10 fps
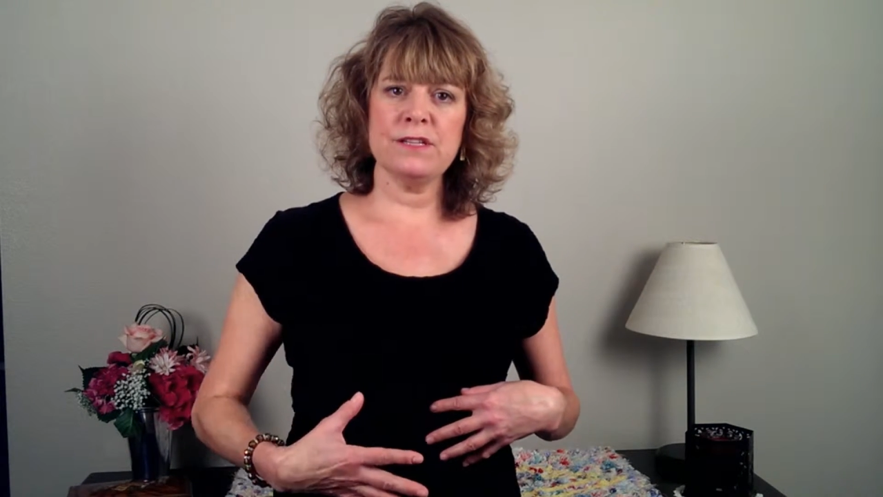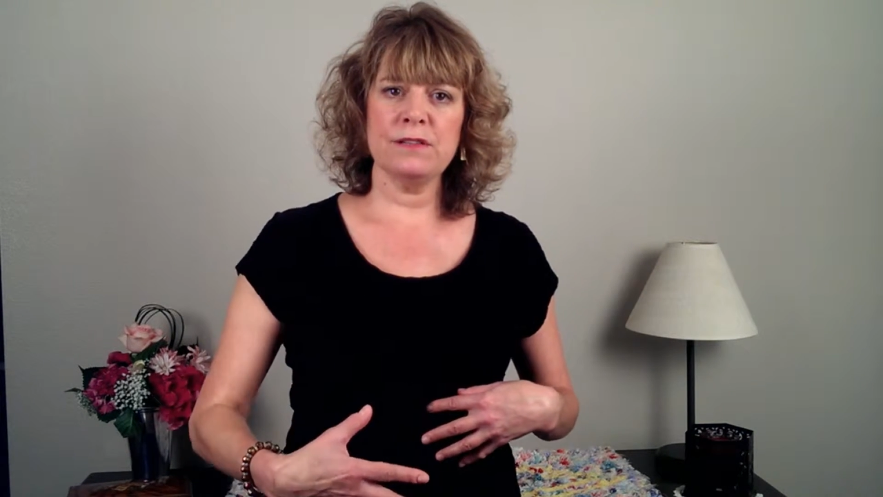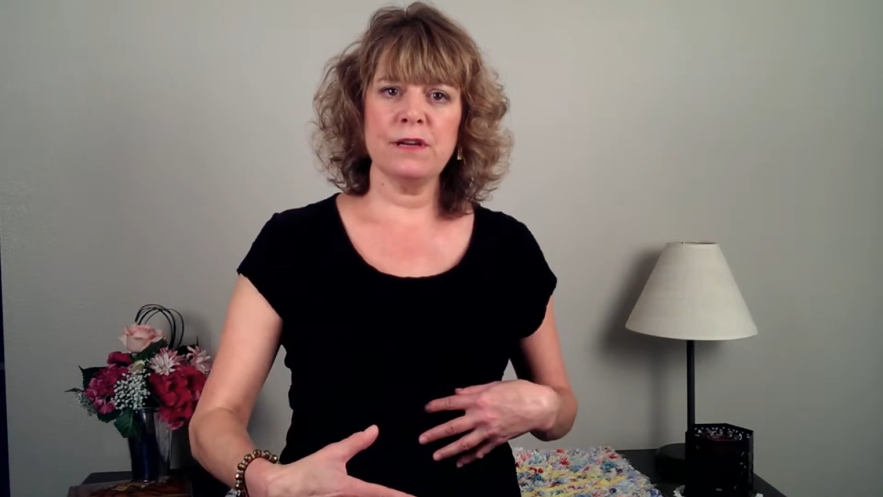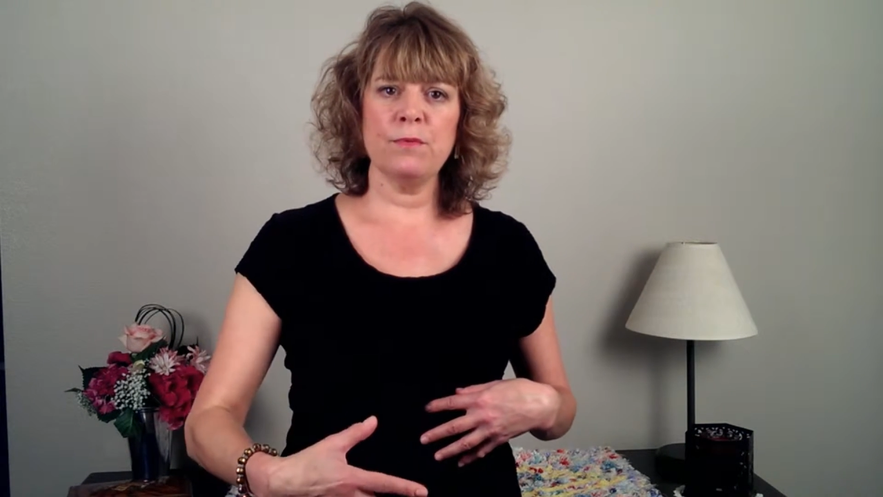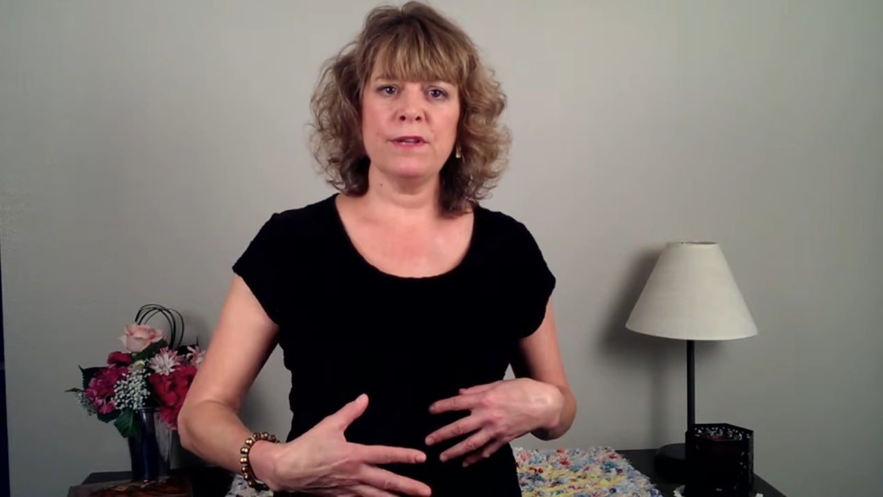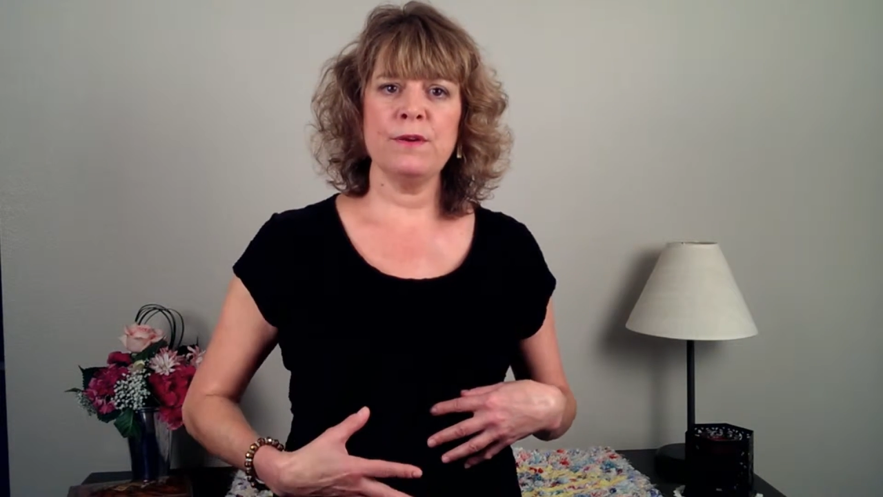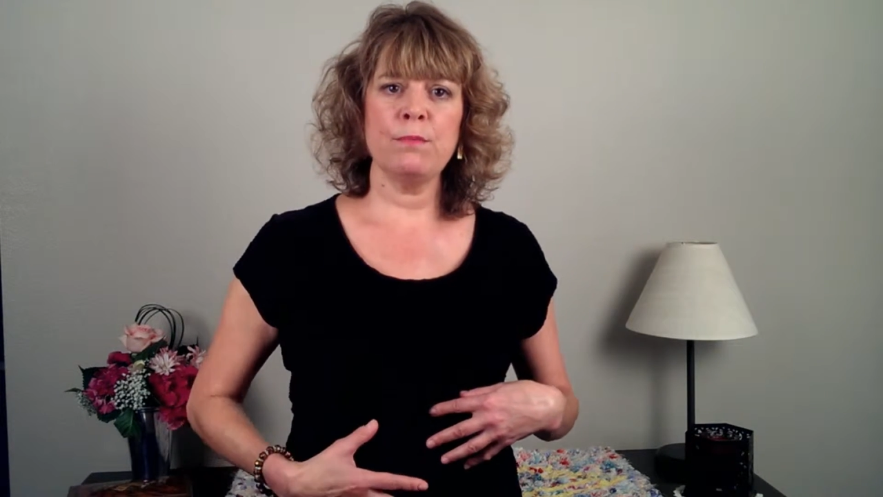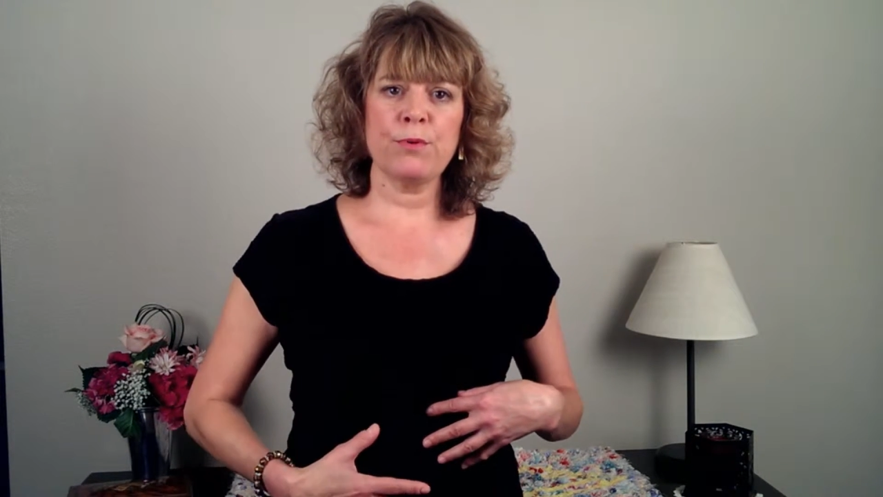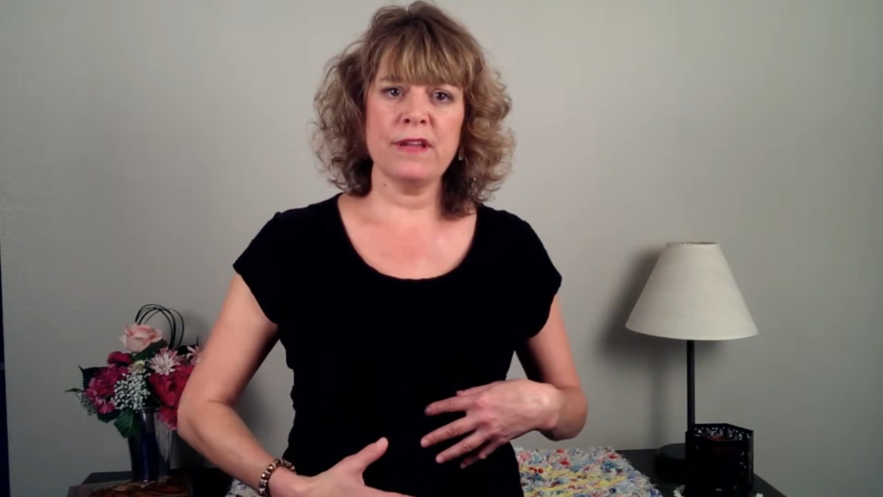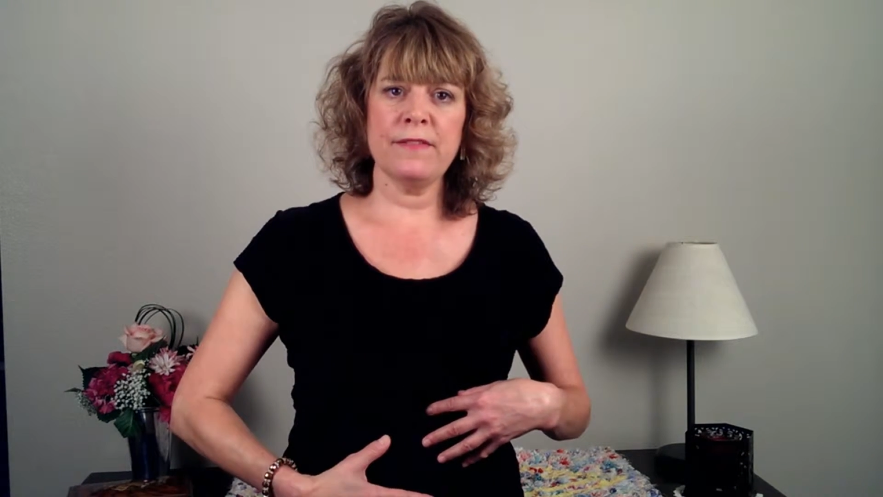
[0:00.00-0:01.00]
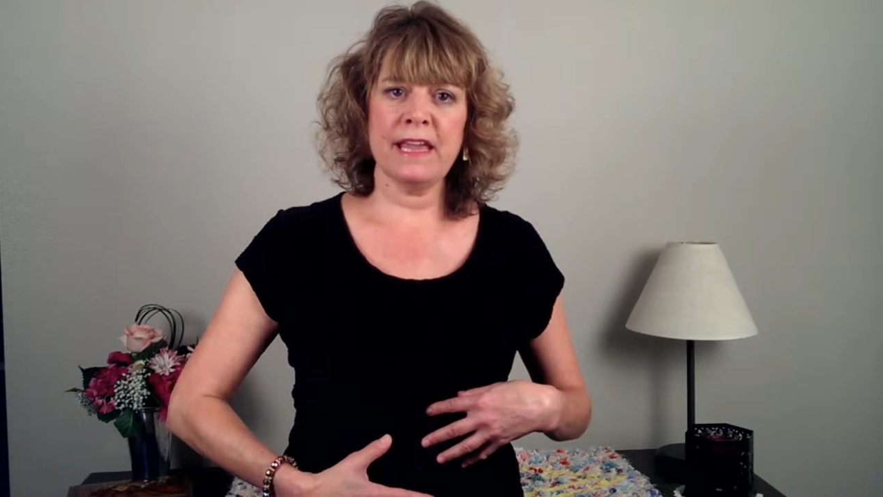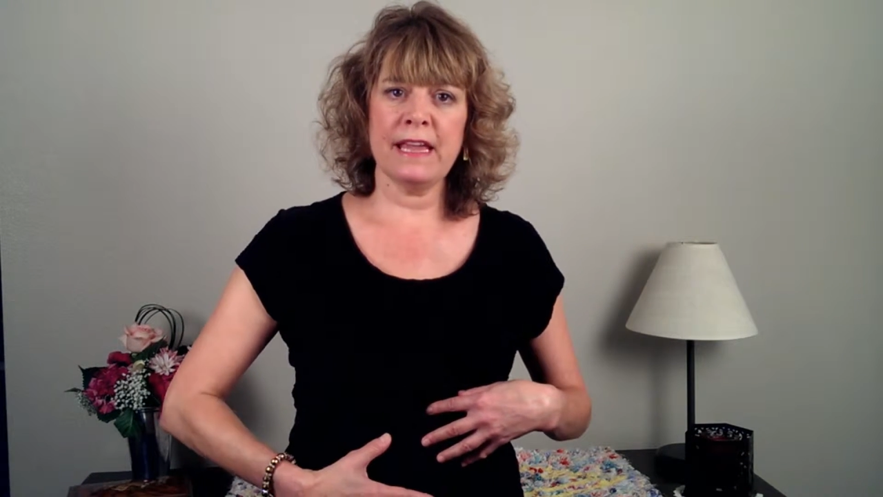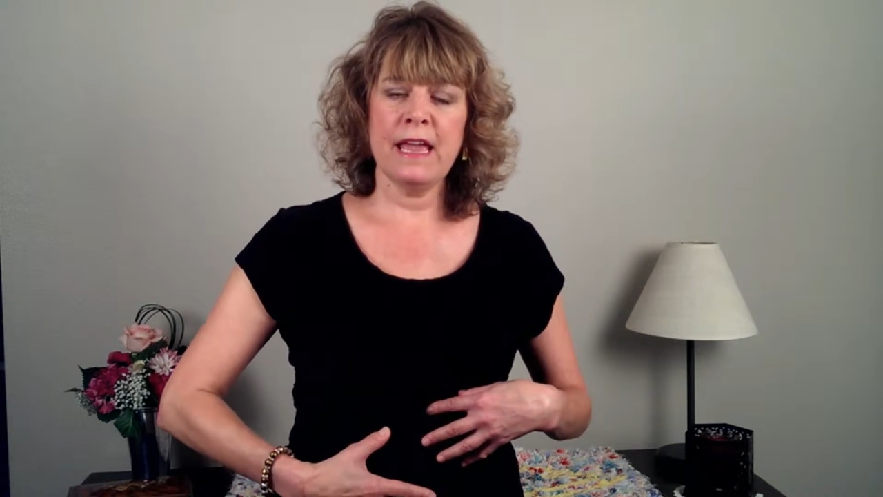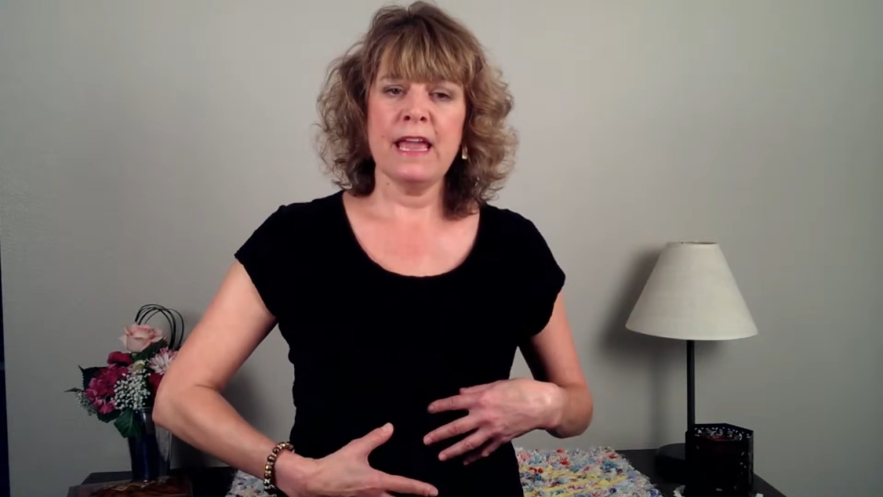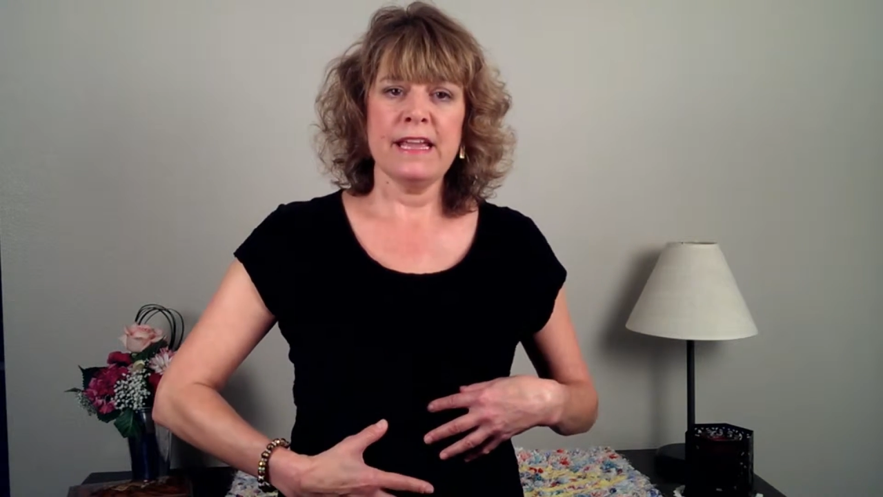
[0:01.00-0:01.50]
to look when you're breathing,